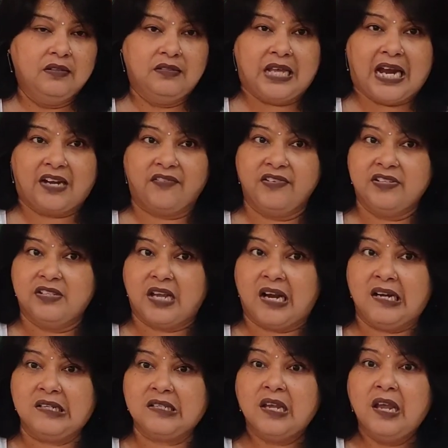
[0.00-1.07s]
That
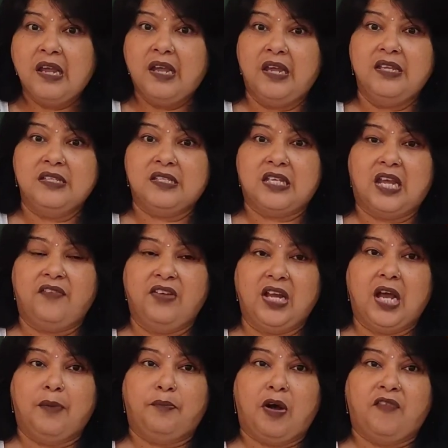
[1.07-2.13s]
results in saving
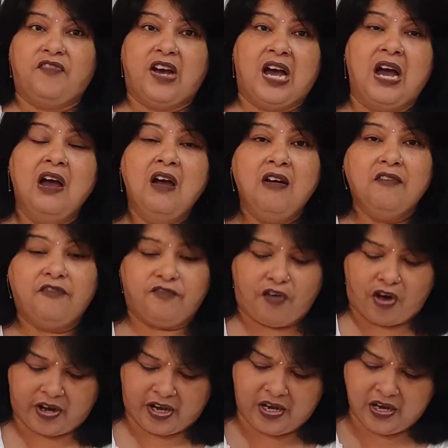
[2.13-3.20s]
up of our
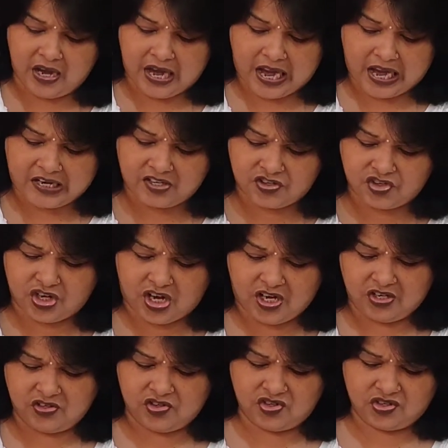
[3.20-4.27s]
foreign
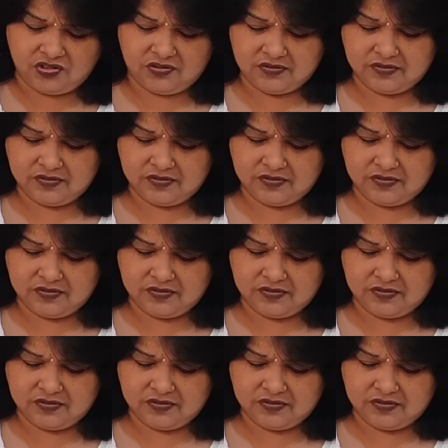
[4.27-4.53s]
exchange.